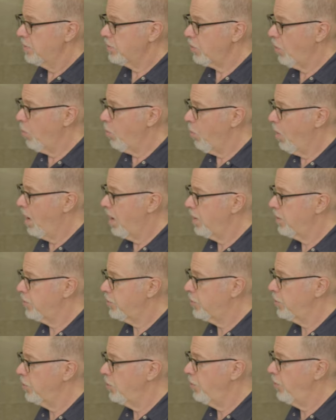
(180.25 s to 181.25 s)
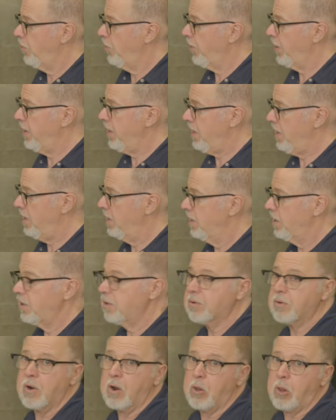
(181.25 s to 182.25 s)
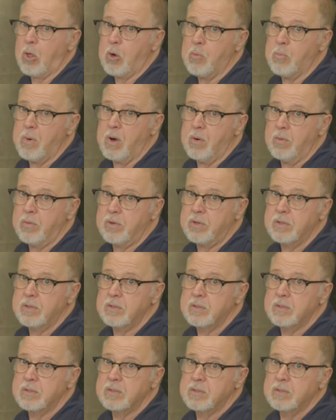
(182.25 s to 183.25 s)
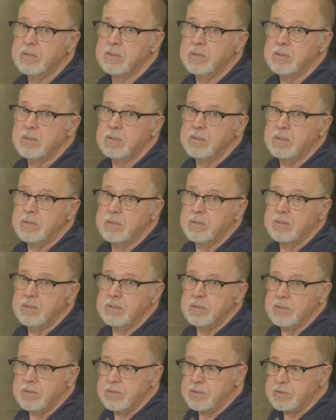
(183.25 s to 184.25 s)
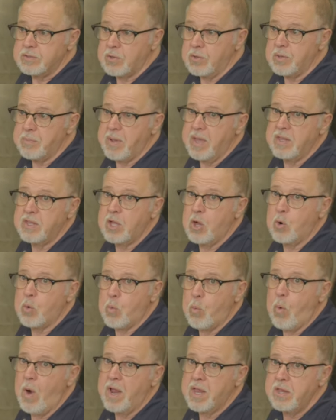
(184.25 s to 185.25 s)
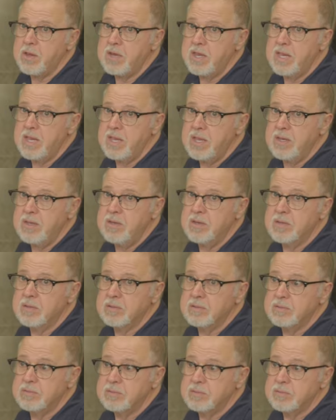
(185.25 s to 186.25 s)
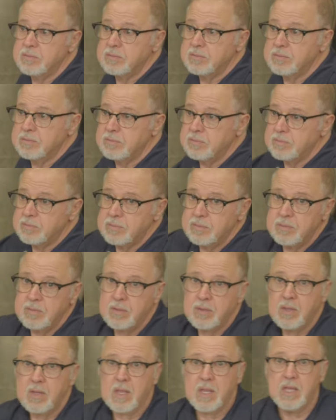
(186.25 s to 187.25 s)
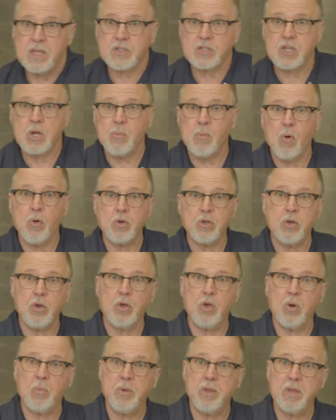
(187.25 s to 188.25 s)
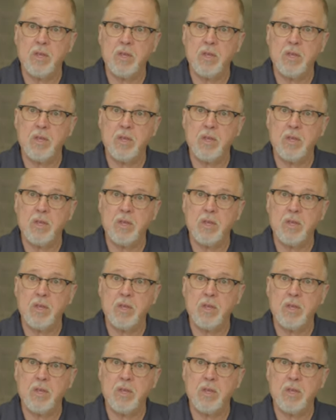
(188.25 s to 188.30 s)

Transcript: so one, two, three, you're in a low mode. So depending on what you need is the mode you're gonna be